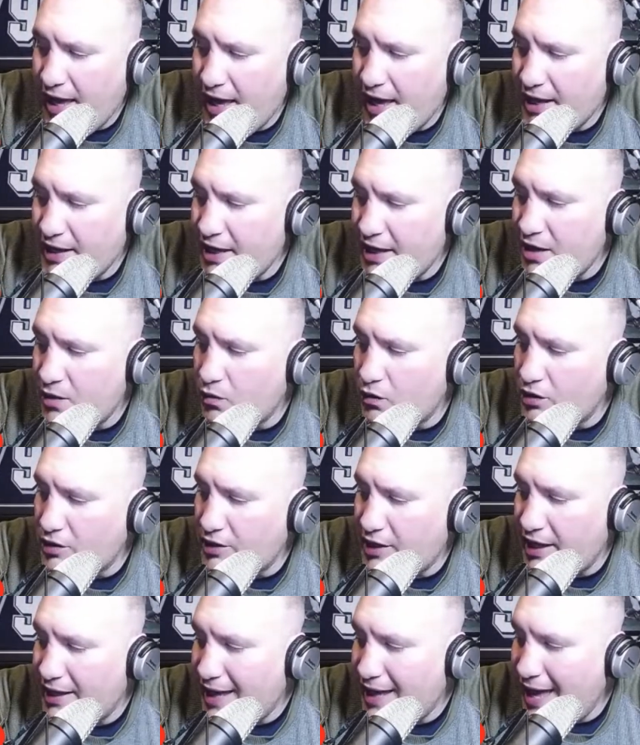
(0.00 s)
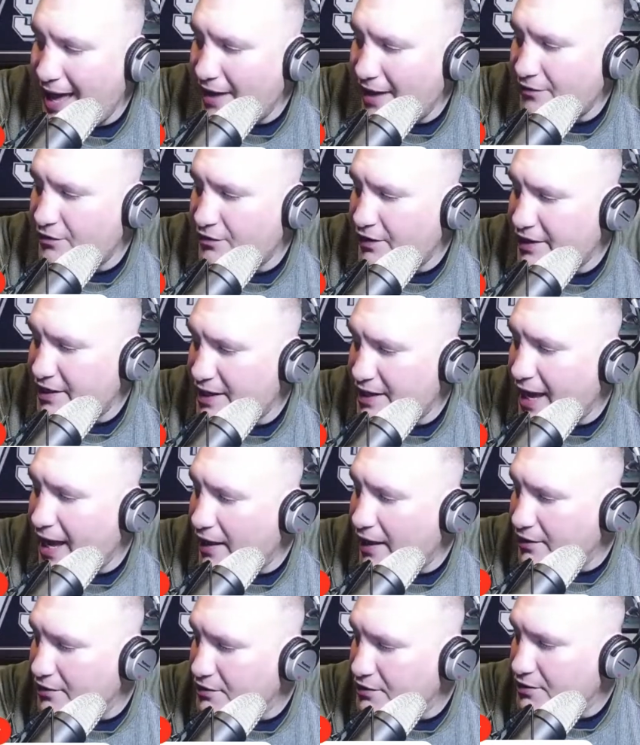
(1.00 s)
and he will get every
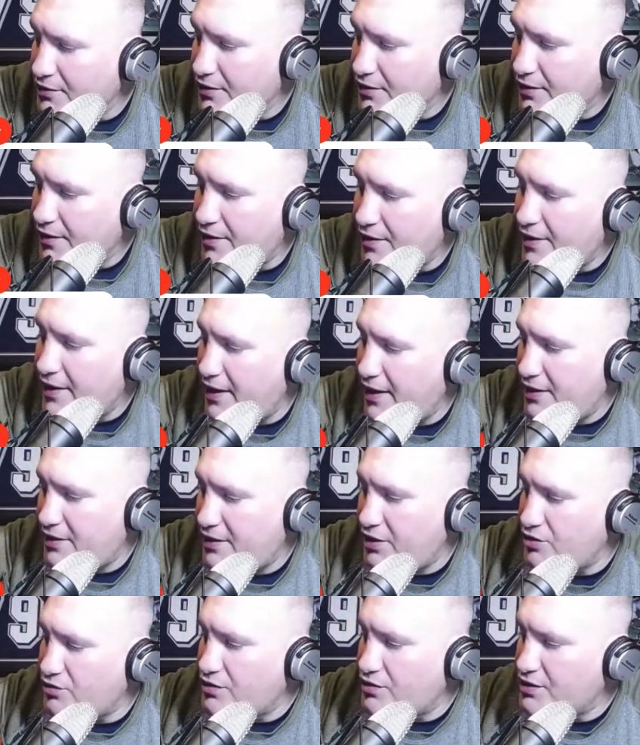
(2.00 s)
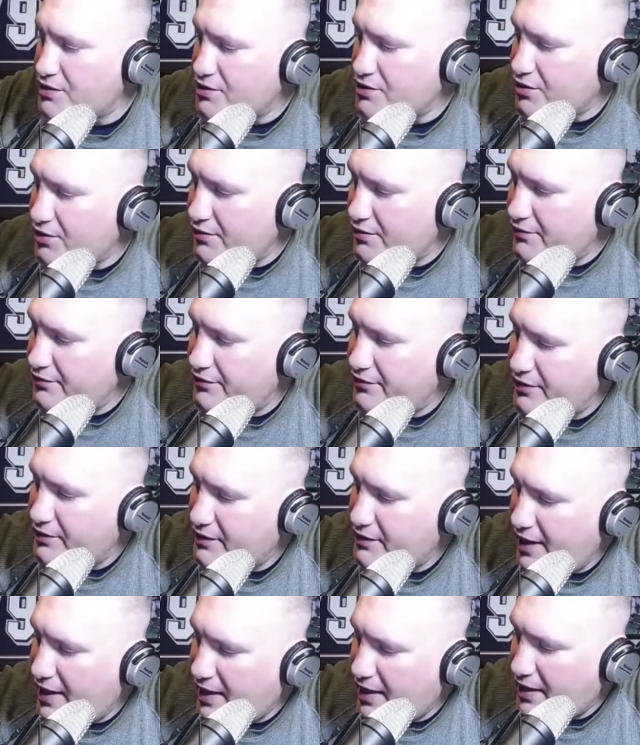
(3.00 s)
dollar that you deserve
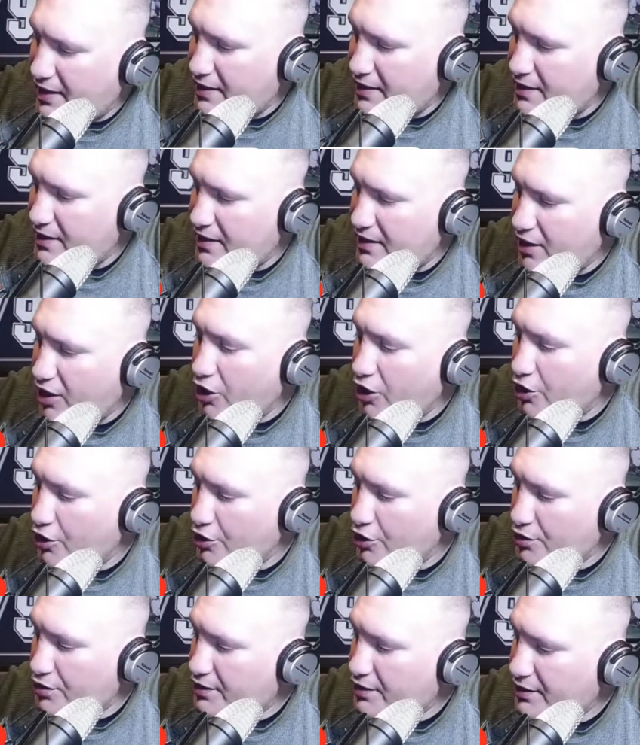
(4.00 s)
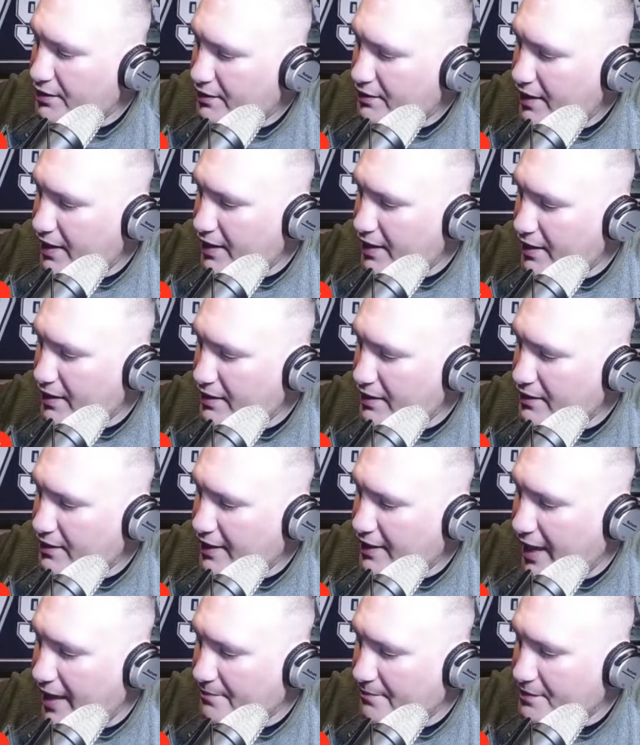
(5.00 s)
in earned in
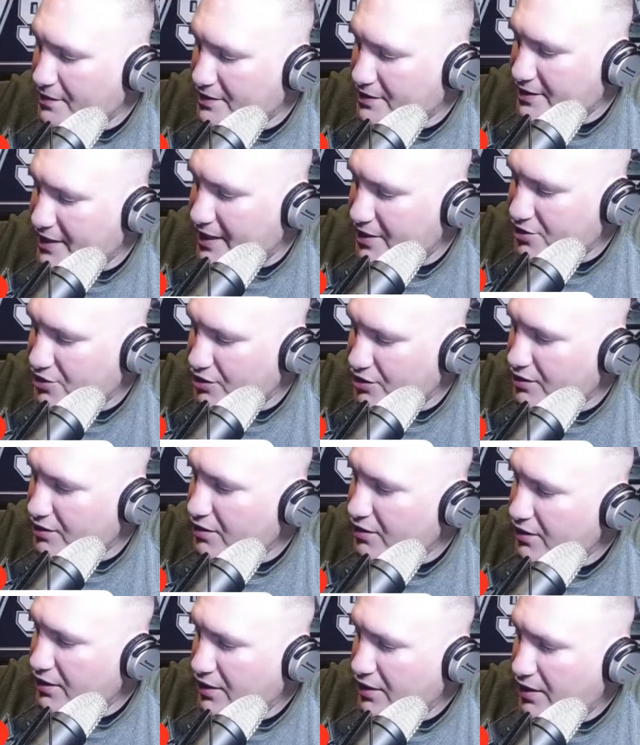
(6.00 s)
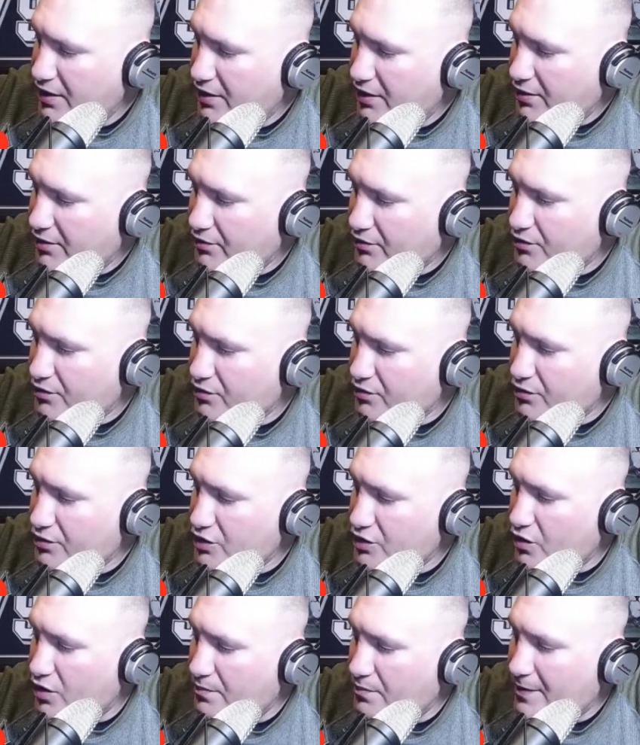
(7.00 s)
compensation through
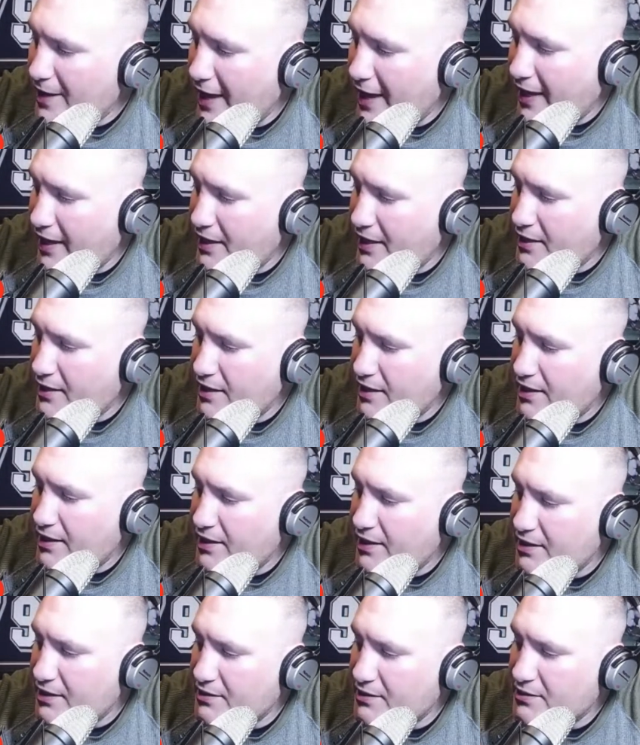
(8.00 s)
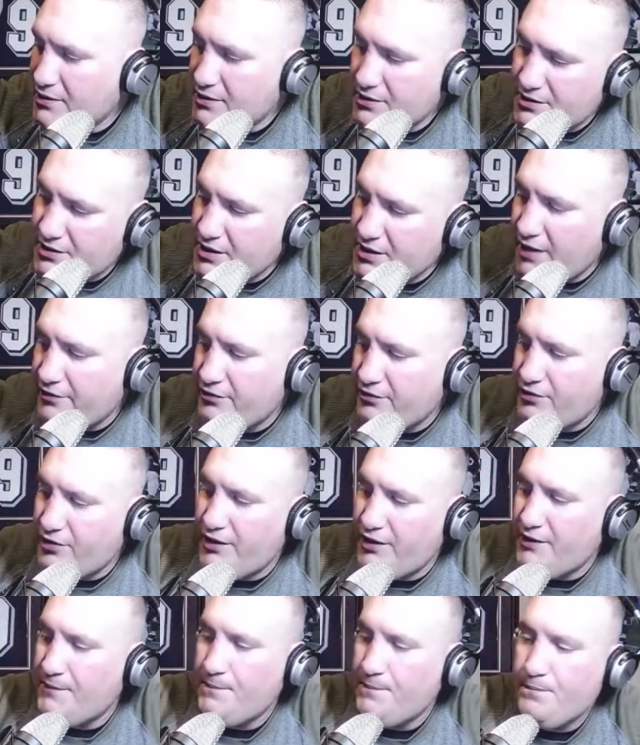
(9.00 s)
your pain and
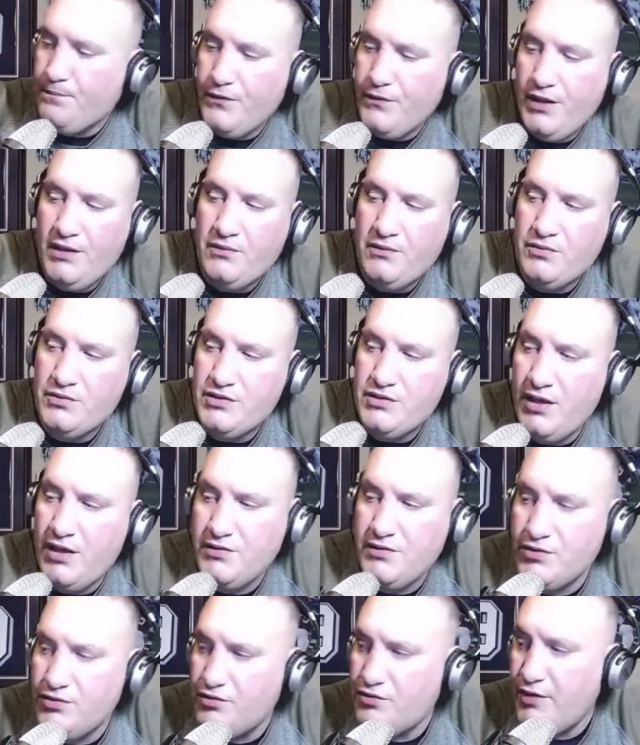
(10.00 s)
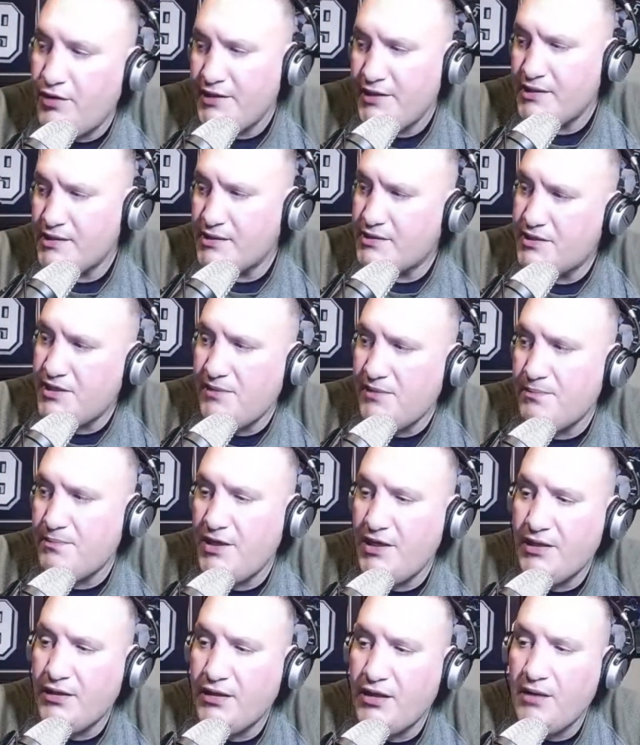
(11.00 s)
suffering. It was also great to see
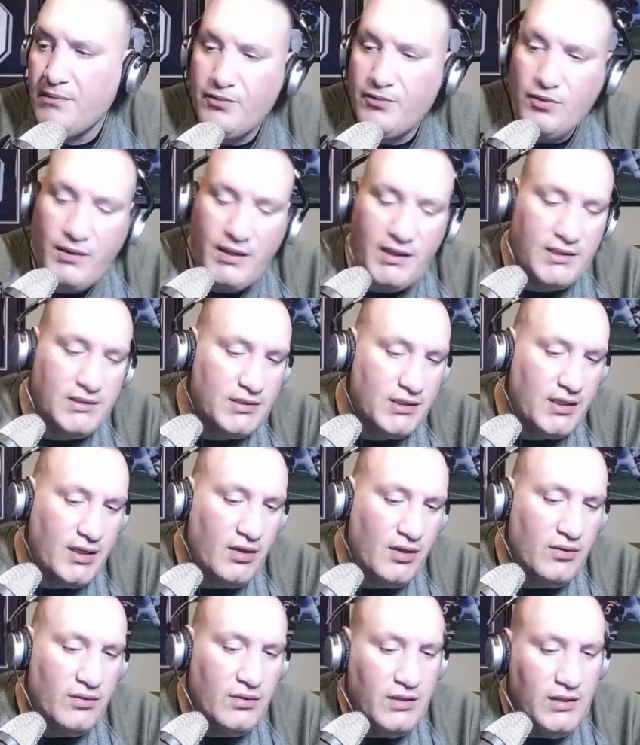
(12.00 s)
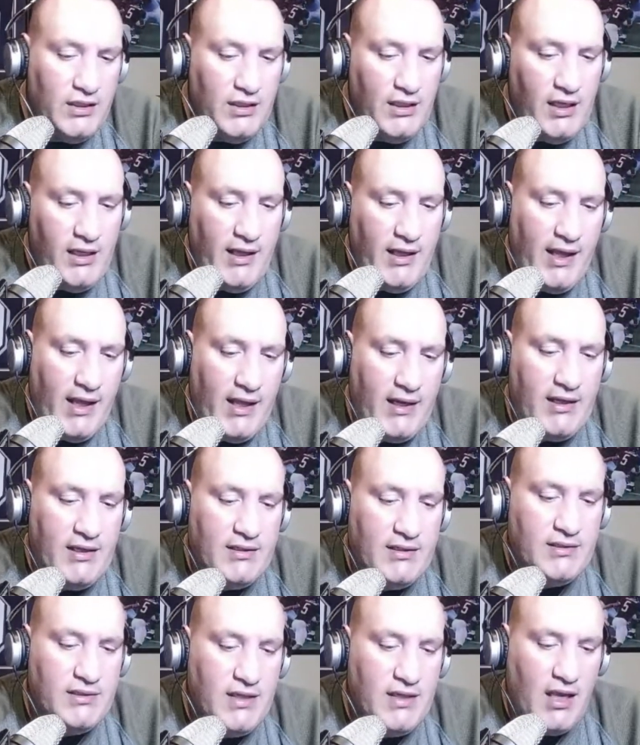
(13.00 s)
Pete a couple weeks ago and
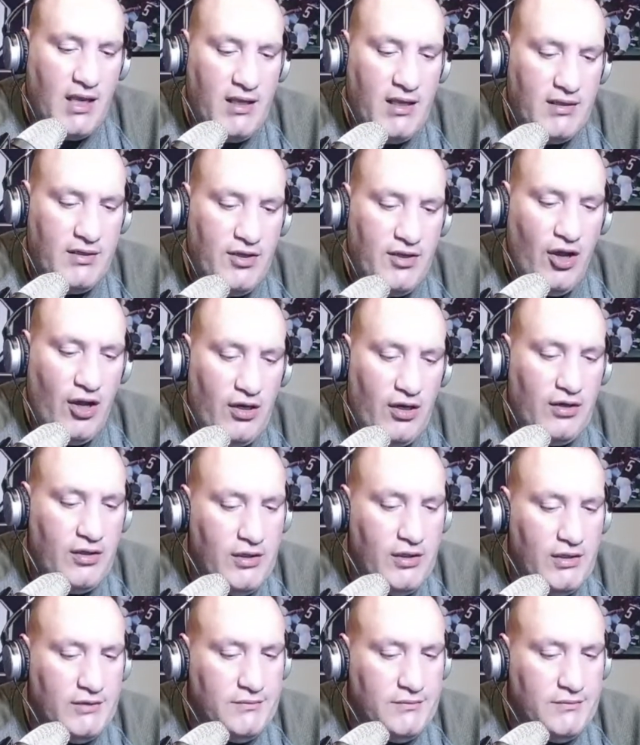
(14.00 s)
his daughter.